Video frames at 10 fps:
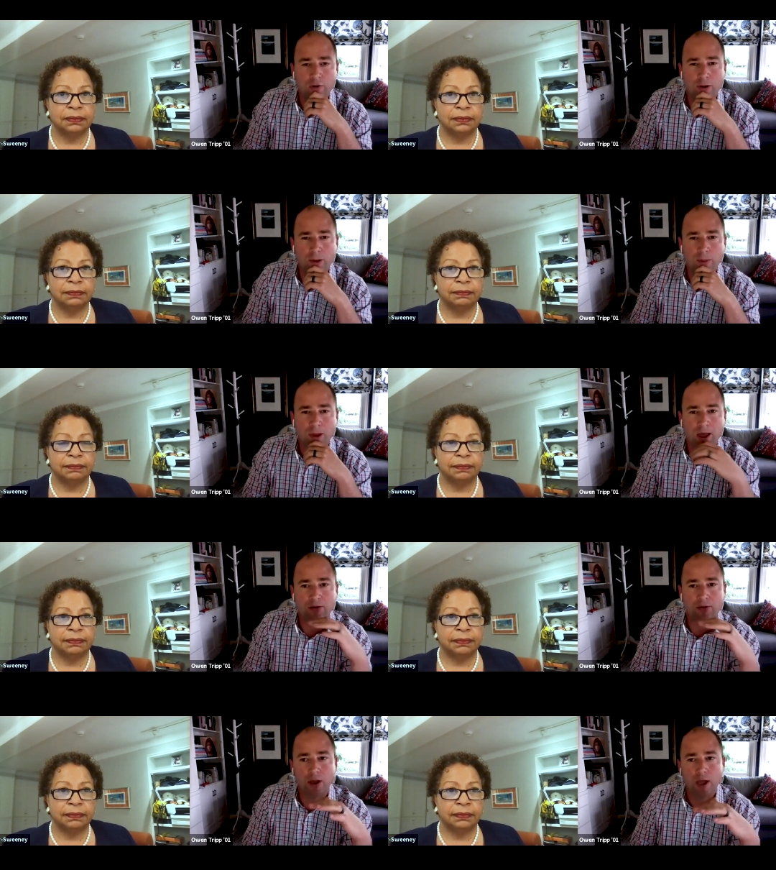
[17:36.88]
Speaker 1: treatment
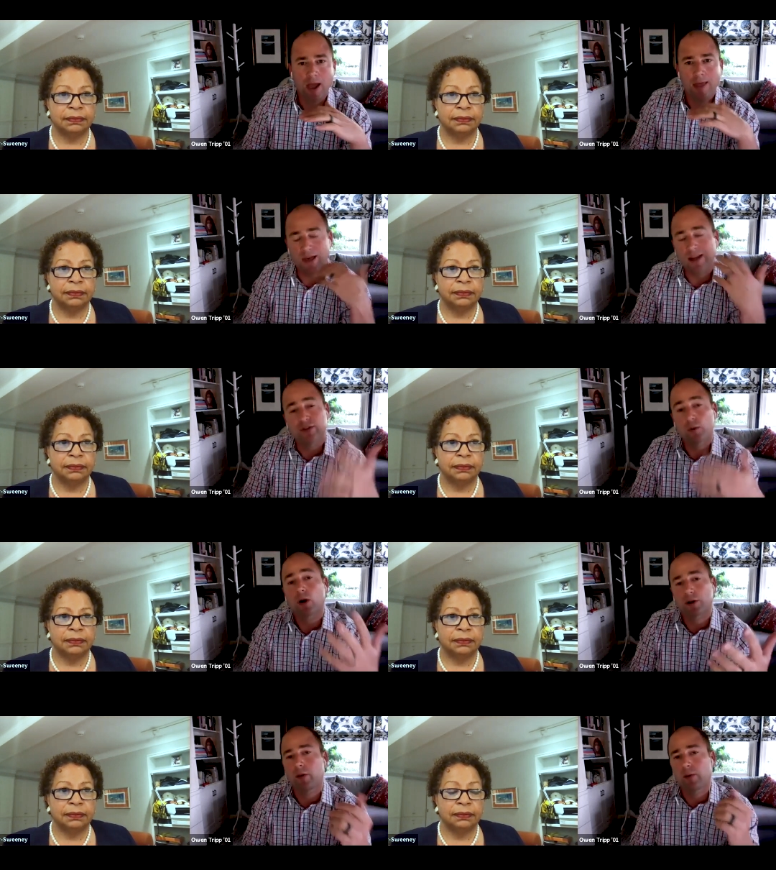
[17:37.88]
paths. And that's the
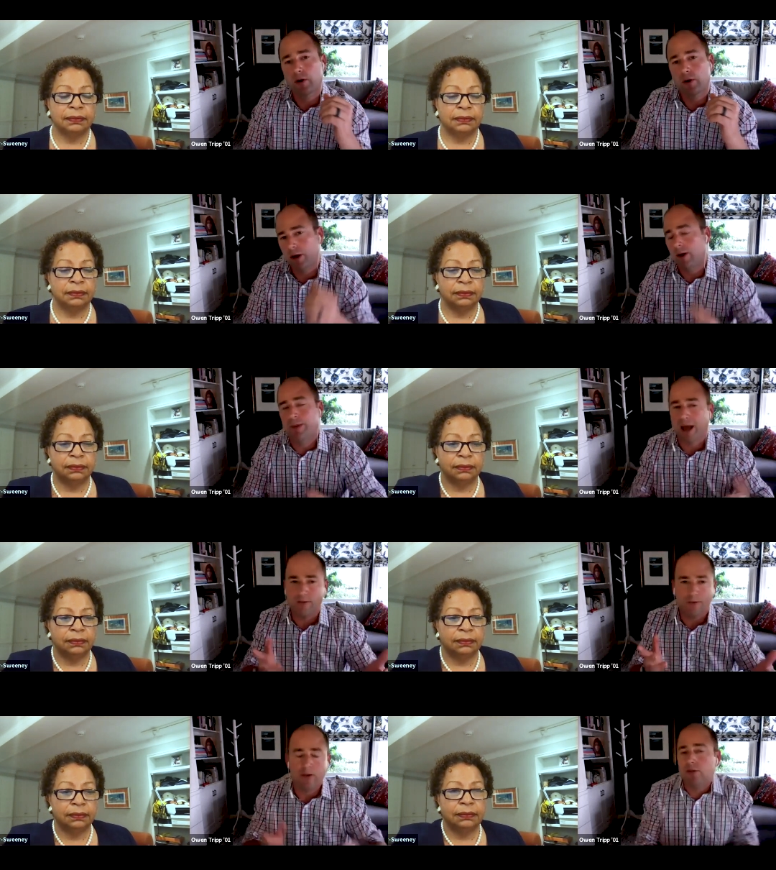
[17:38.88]
work that we're doing on behalf
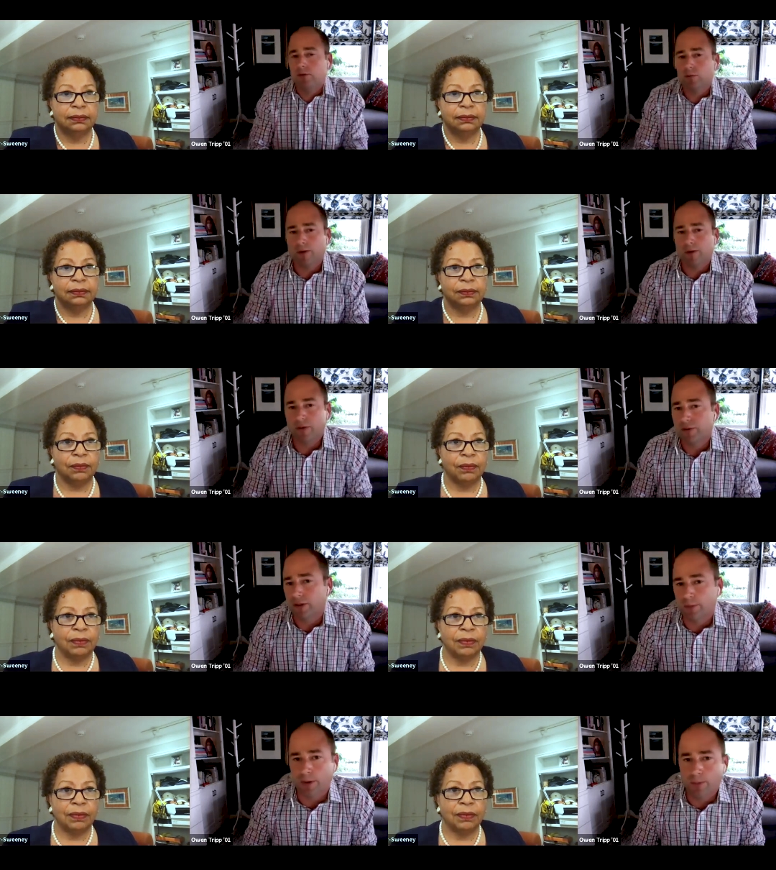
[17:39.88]
of these roughly
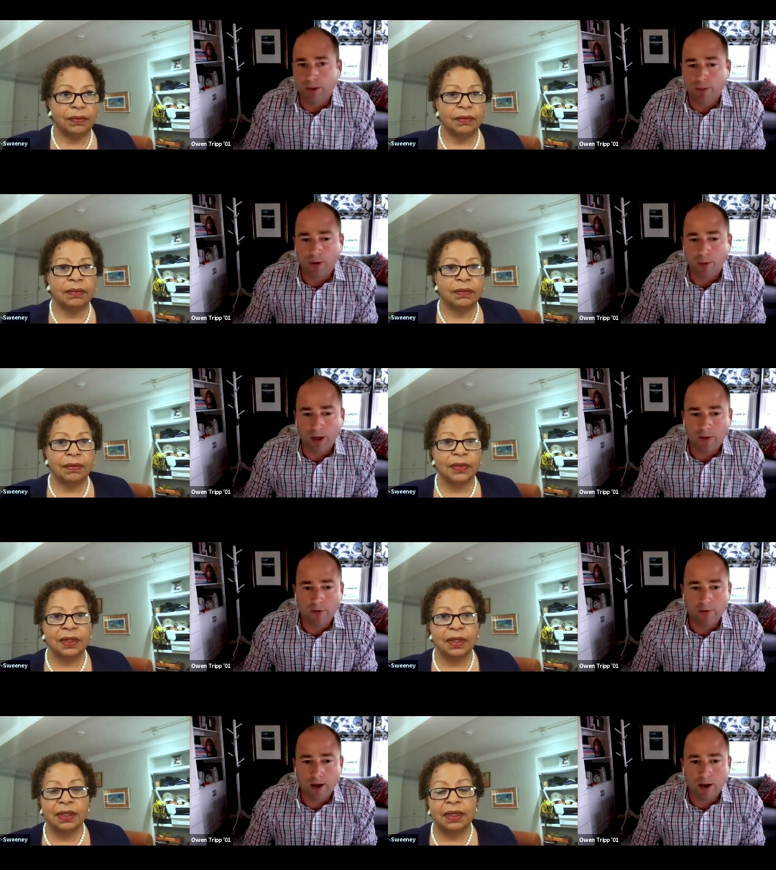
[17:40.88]
six million people that we
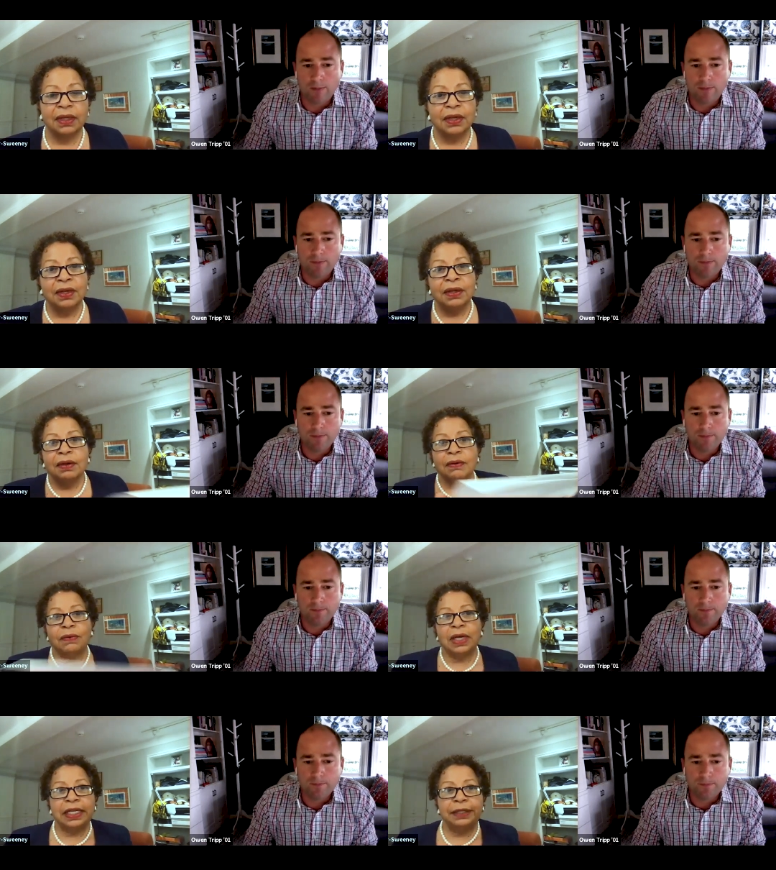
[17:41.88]
covered today.
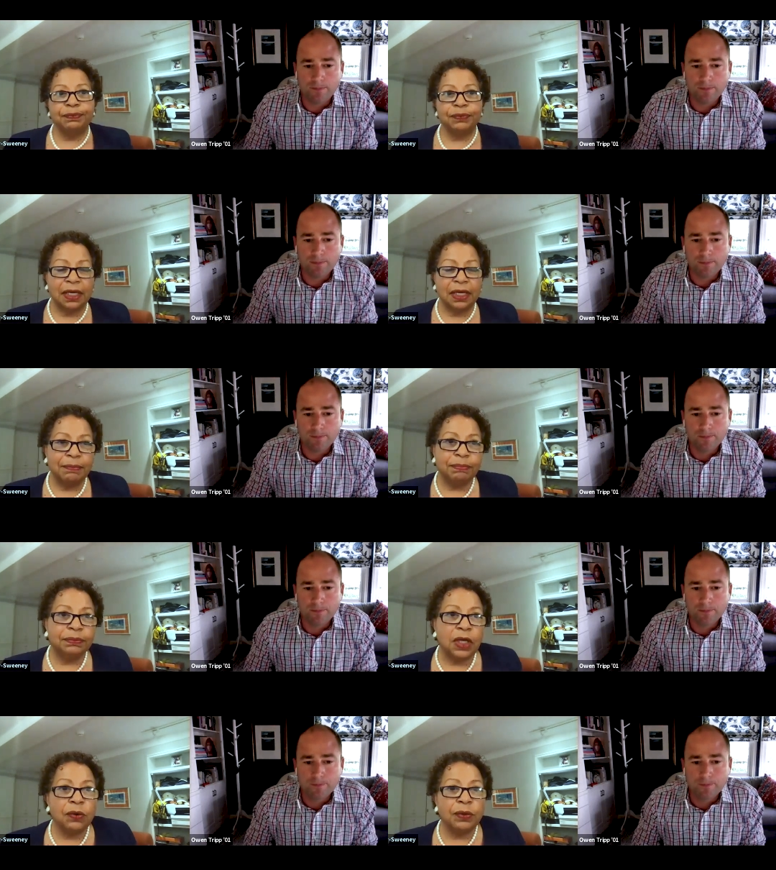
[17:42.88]
Speaker 2: Right. Um,
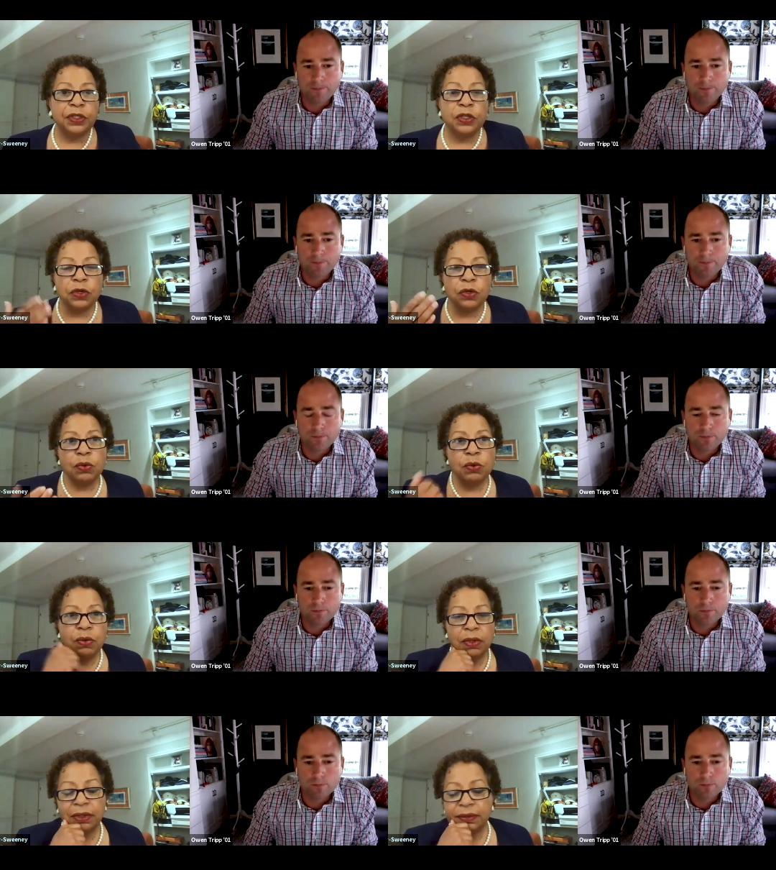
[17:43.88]
Owen,
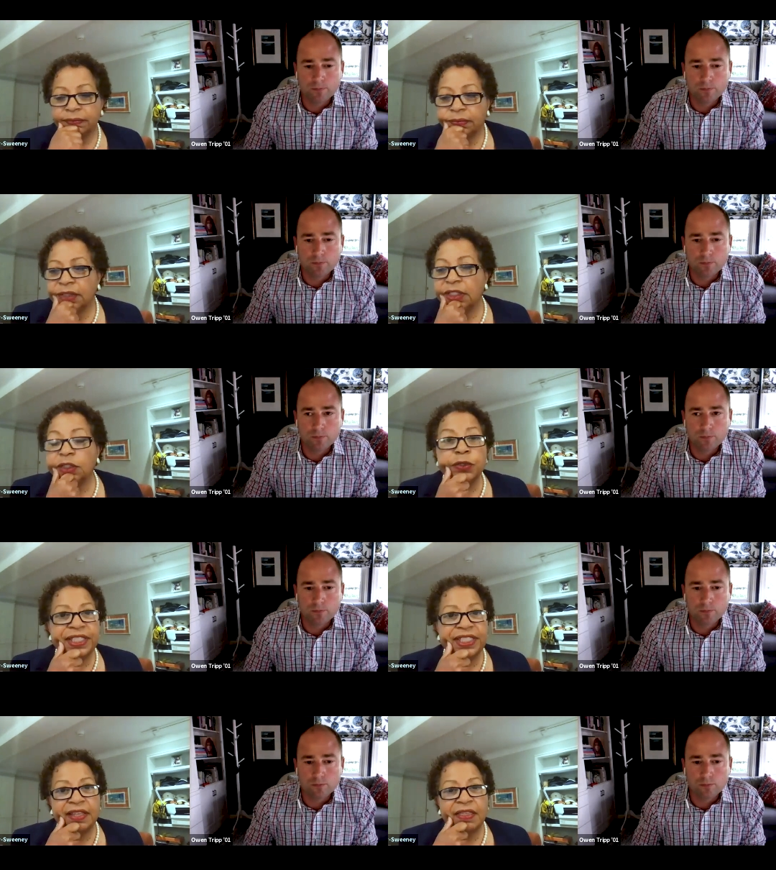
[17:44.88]
you
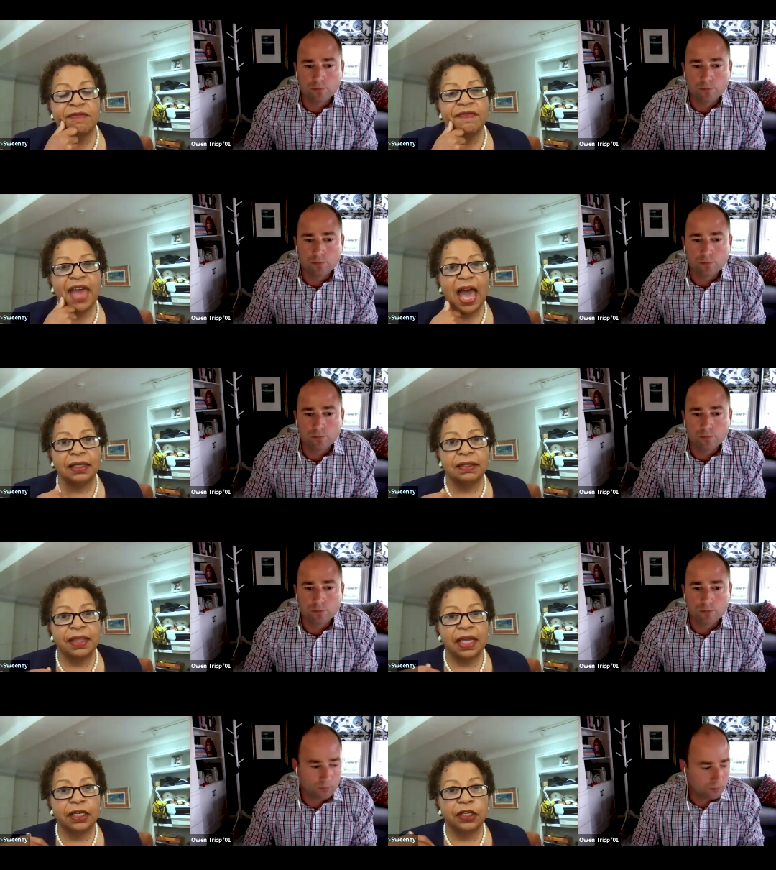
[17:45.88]
alluded to the fact
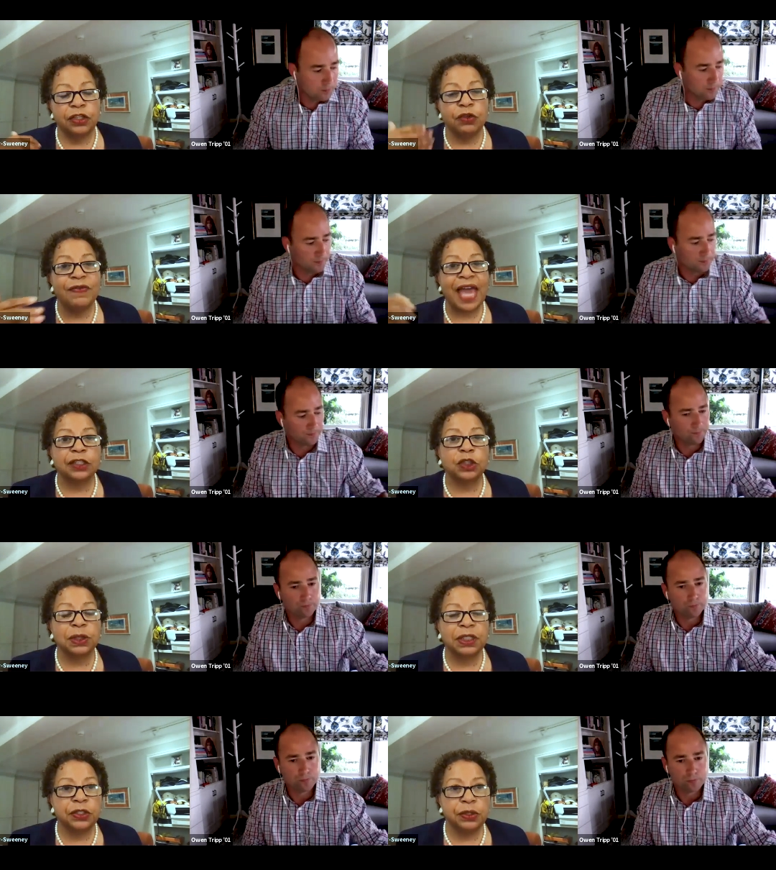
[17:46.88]
that you've
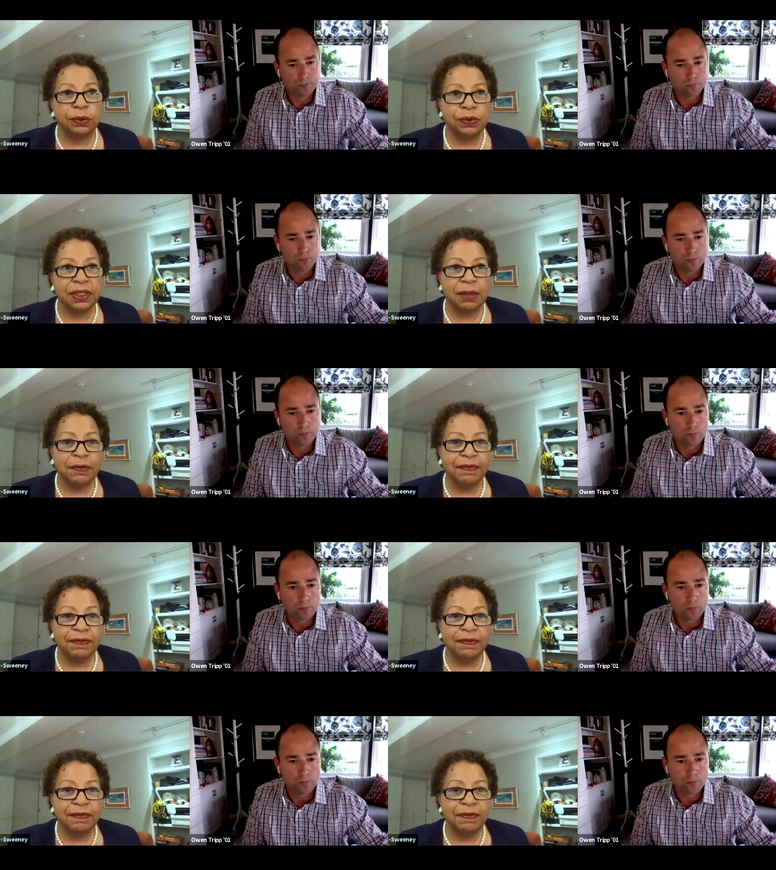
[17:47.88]
actually used some of